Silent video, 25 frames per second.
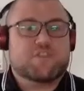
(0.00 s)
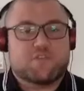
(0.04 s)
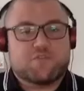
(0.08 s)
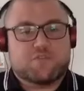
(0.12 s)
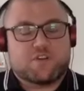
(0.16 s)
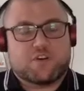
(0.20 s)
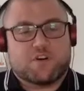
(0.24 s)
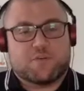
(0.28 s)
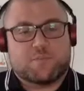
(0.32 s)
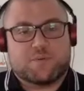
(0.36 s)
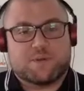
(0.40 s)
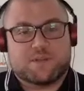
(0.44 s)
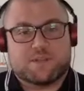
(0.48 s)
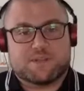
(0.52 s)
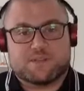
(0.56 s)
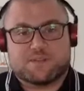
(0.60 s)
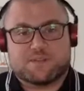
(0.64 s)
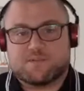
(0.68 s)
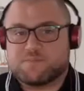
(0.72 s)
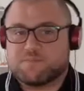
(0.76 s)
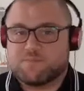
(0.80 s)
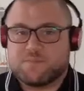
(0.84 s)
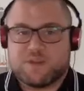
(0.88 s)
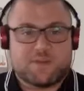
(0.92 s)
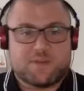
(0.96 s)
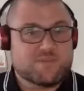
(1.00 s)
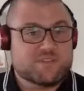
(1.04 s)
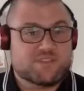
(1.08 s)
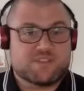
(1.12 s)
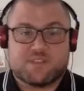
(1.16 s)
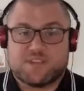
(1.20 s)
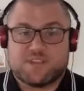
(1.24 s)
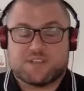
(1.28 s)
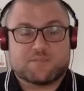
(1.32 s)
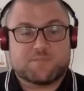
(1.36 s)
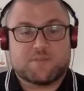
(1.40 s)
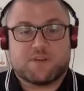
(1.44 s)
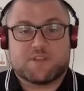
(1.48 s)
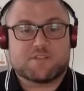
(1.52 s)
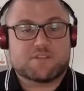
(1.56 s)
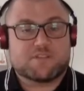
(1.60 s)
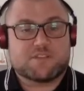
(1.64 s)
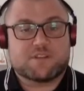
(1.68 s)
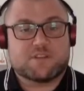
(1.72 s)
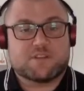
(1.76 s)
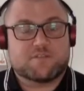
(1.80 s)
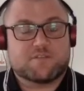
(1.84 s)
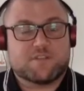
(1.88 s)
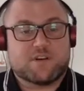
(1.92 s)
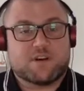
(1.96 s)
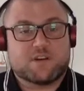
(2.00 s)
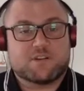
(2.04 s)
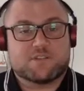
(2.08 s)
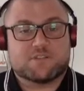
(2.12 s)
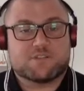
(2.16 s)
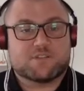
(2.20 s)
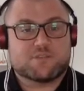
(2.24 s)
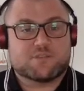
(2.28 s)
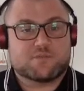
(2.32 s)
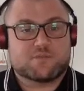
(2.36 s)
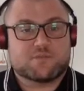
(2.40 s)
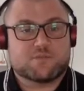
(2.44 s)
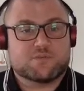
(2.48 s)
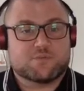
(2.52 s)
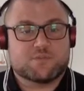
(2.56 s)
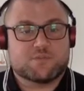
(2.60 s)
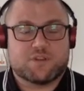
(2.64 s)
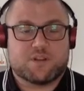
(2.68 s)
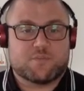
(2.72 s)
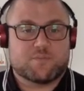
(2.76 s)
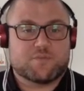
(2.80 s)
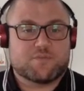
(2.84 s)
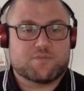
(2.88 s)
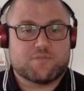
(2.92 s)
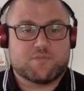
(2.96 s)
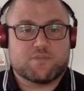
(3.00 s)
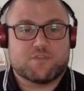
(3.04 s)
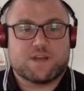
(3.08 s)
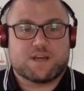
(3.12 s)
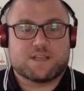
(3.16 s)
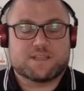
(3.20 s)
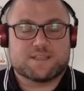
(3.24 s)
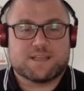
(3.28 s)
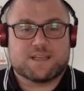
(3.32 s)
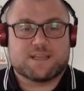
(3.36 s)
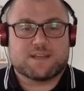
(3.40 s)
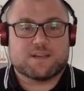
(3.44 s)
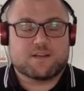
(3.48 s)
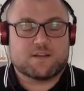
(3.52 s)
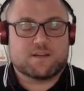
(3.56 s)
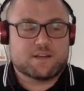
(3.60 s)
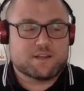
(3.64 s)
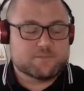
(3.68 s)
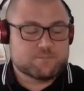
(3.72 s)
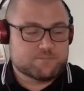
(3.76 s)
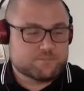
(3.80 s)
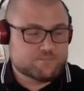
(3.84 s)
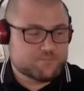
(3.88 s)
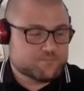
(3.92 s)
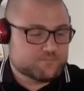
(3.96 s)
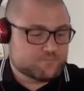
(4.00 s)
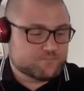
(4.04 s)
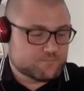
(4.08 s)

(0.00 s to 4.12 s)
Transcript: copies maybe 6 months in advance or before that deadline,